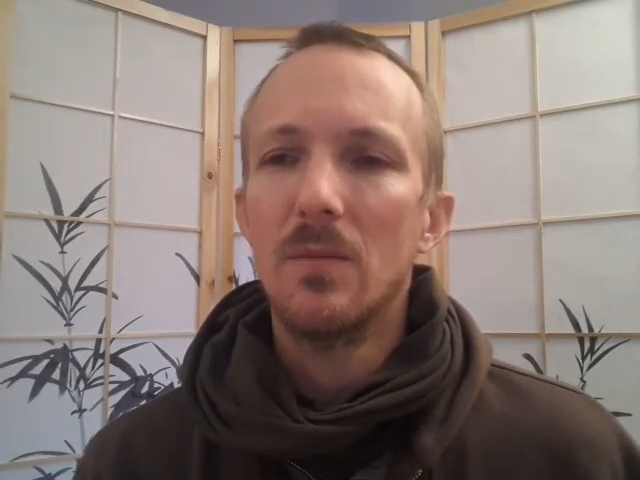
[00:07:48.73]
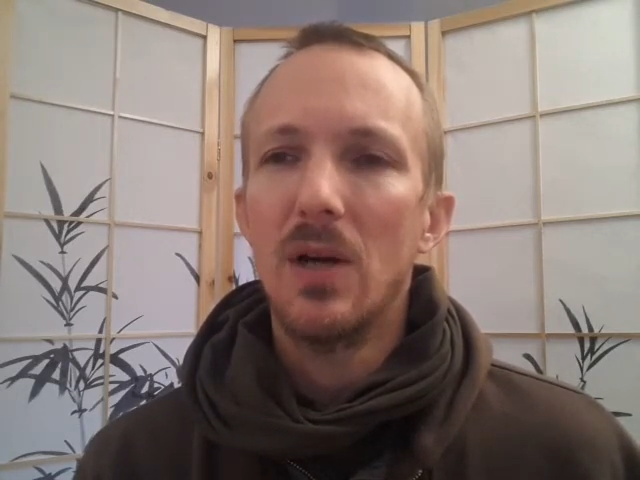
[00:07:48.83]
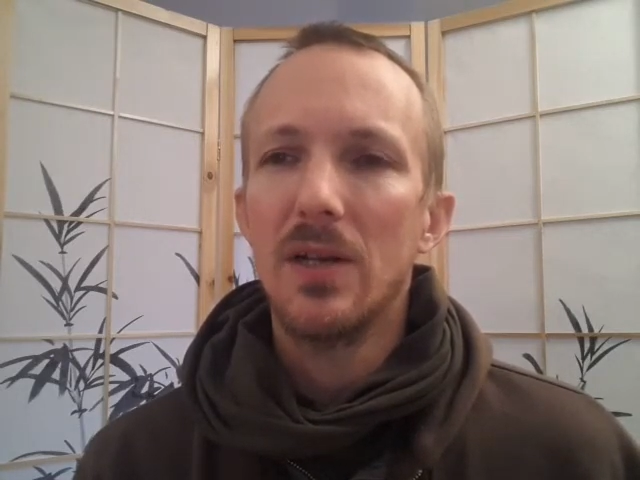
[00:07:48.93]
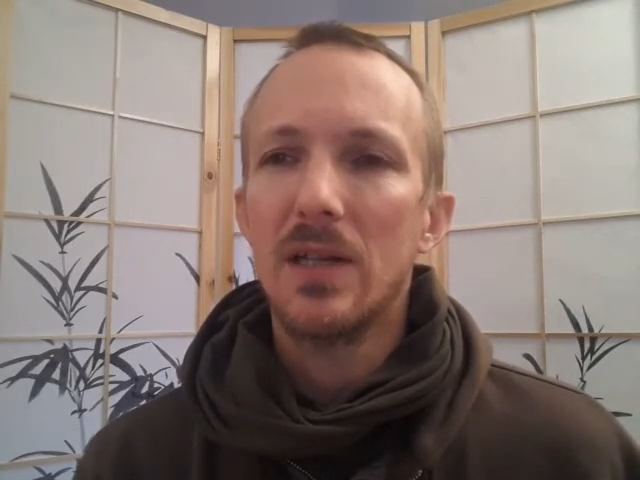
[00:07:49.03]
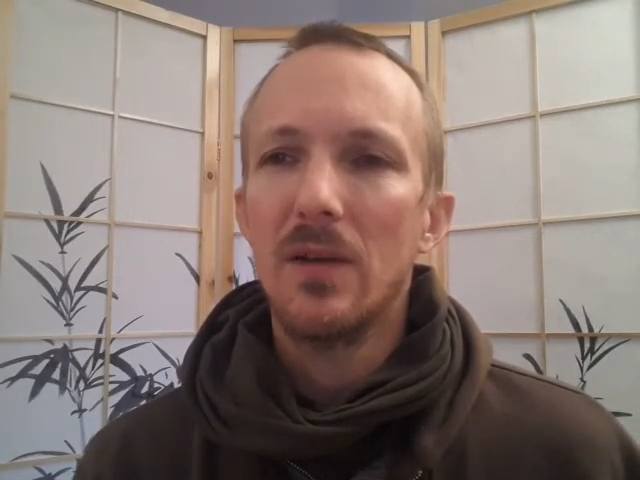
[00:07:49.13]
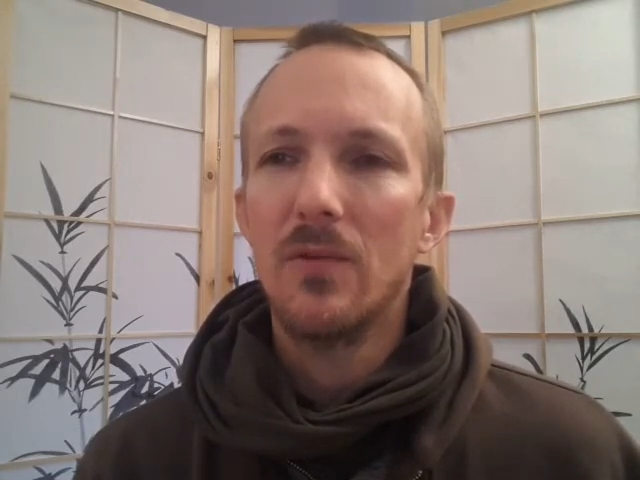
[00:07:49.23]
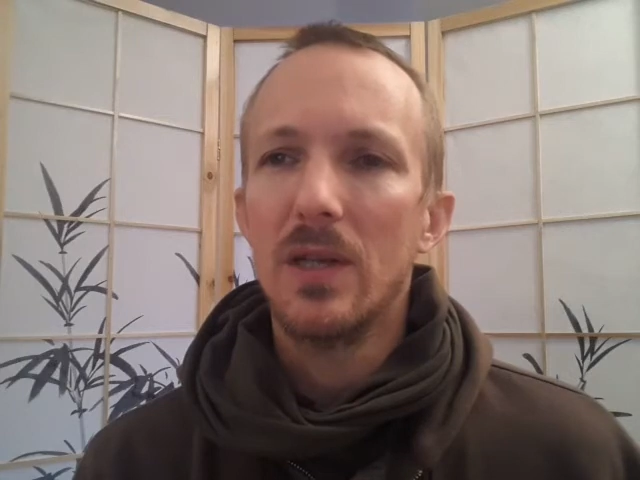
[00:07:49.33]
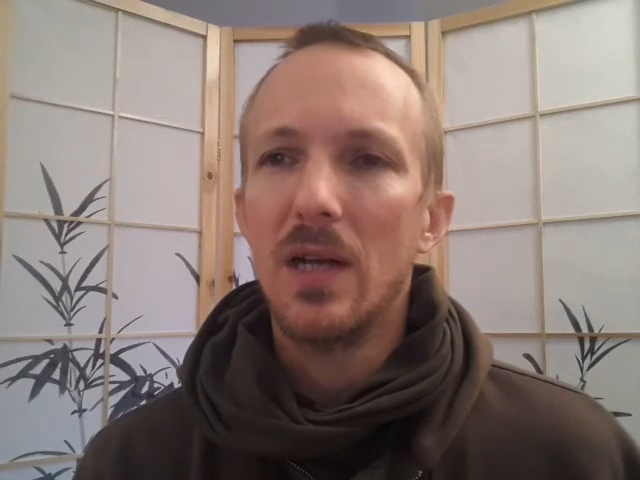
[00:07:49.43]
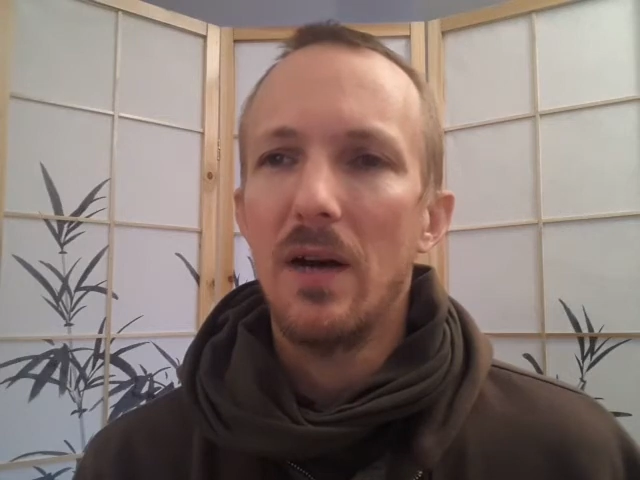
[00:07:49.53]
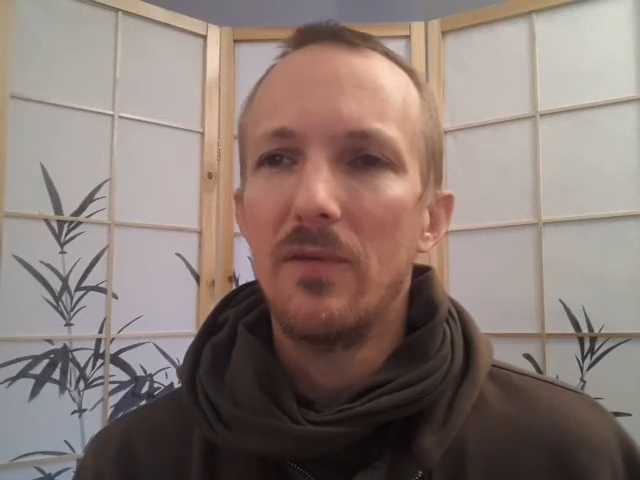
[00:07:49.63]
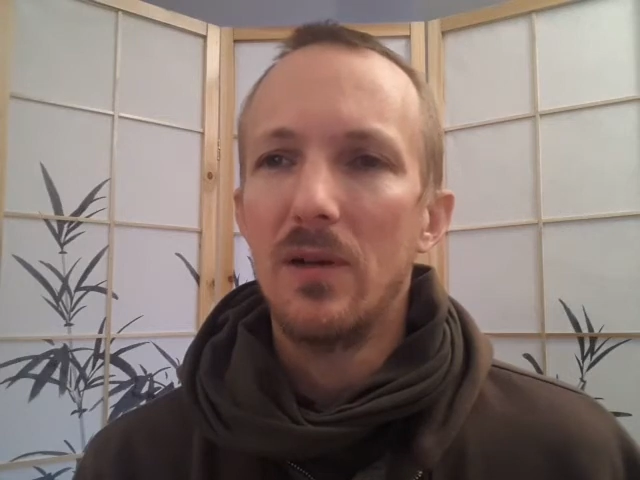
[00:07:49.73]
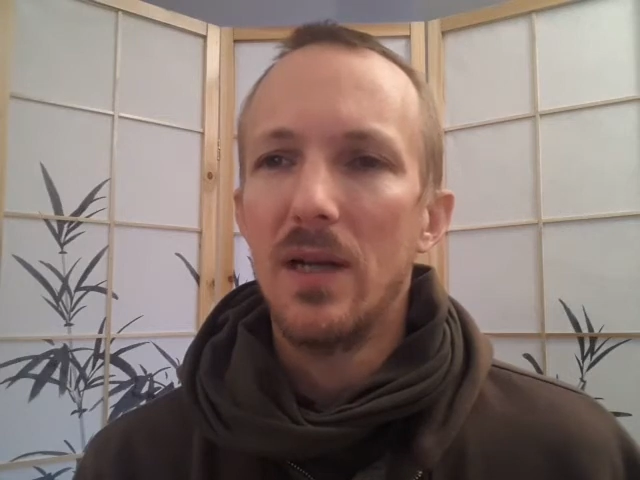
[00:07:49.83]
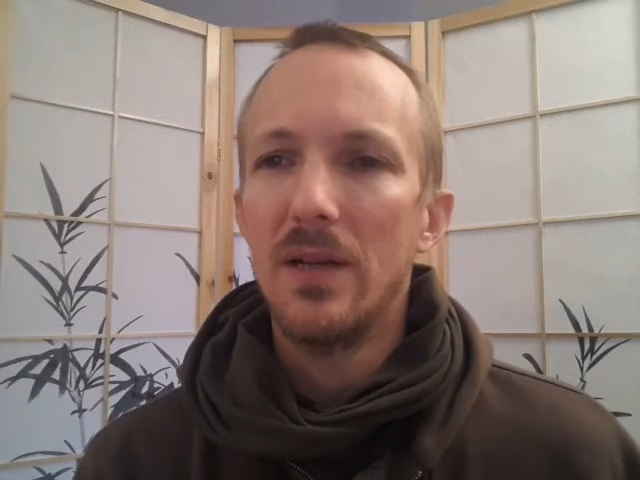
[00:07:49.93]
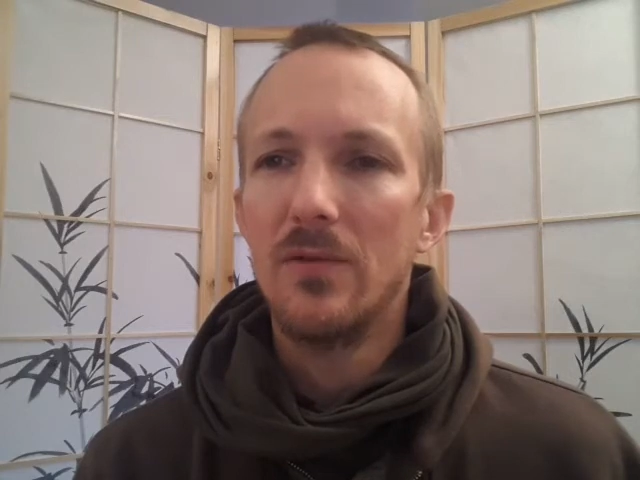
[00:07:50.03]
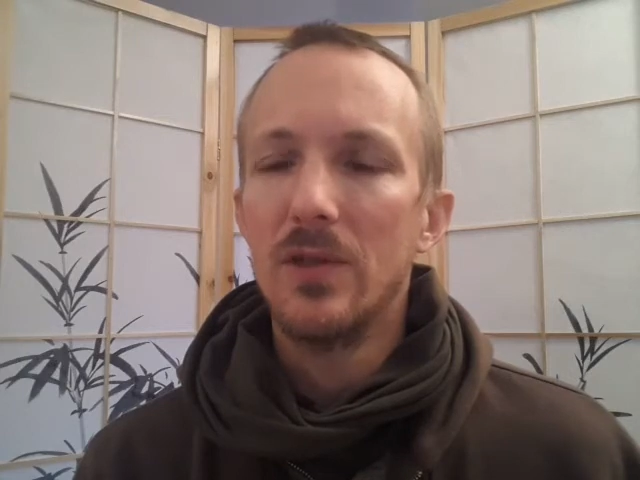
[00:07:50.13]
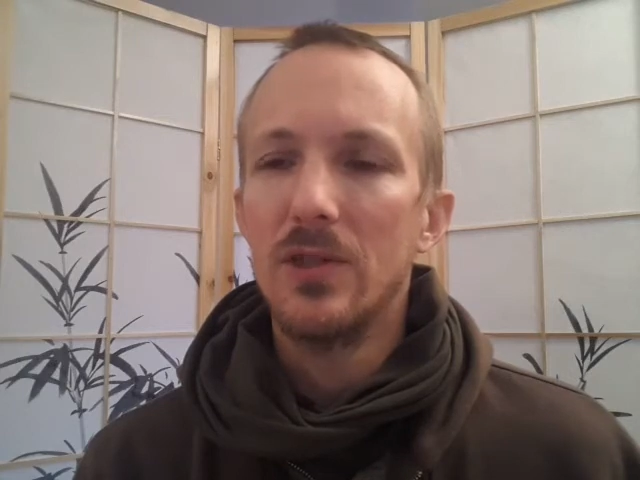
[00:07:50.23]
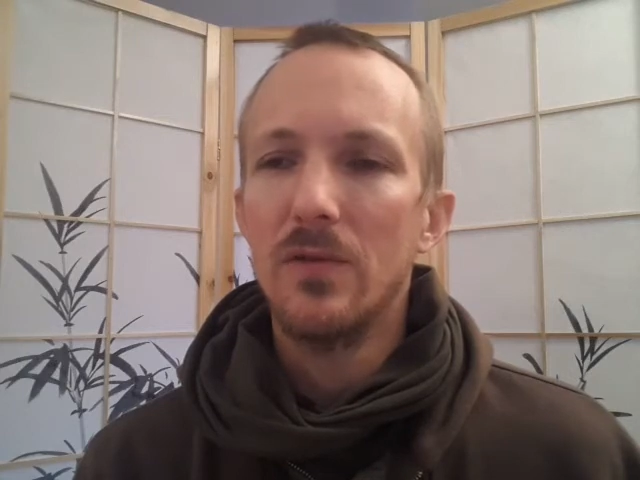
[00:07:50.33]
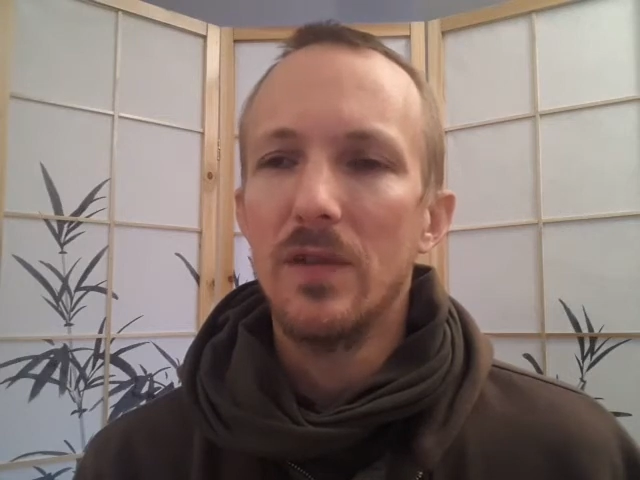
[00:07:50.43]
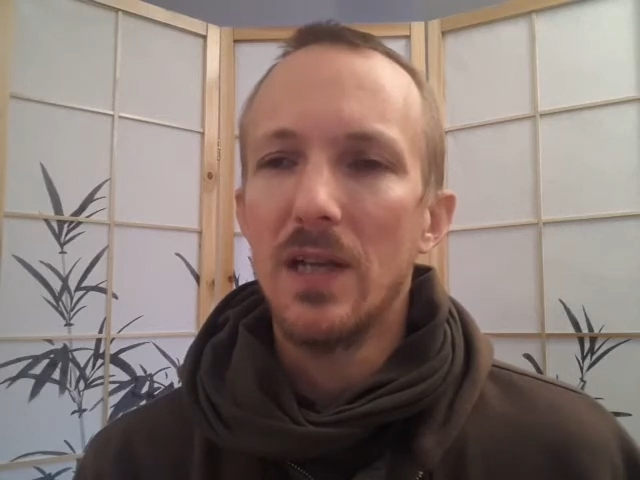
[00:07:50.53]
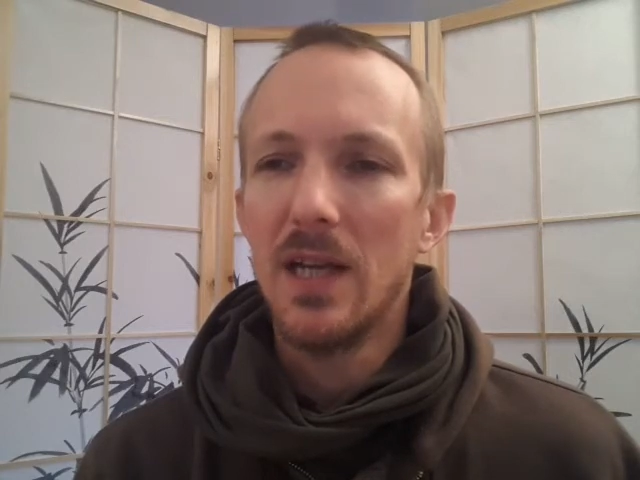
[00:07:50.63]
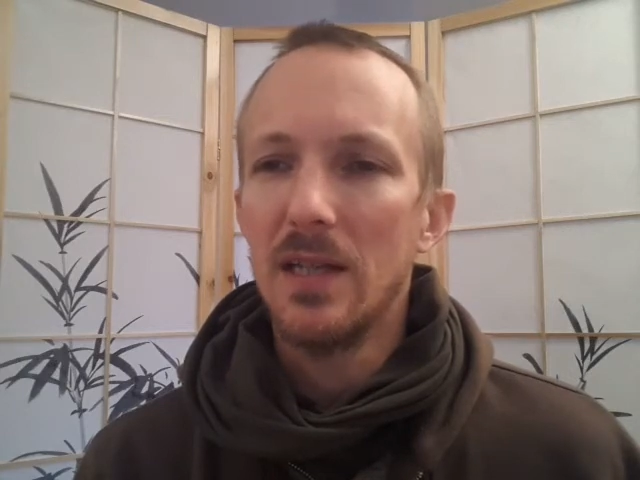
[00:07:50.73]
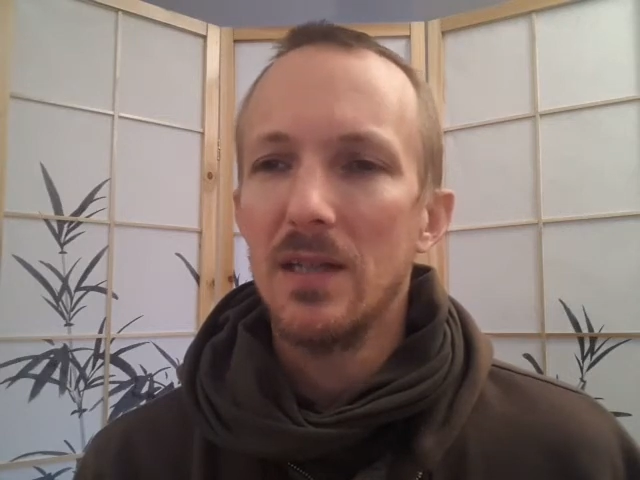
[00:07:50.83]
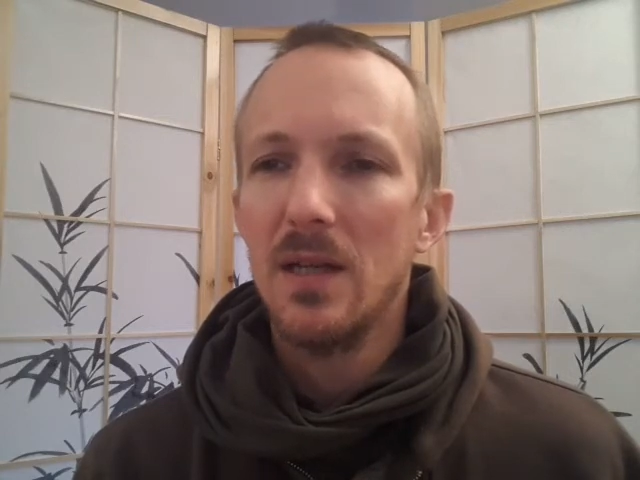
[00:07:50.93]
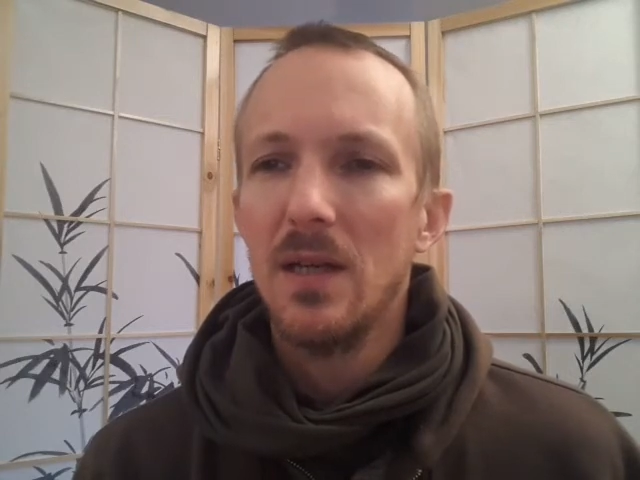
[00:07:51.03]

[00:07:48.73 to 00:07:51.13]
Your body can recover and rejuvenate,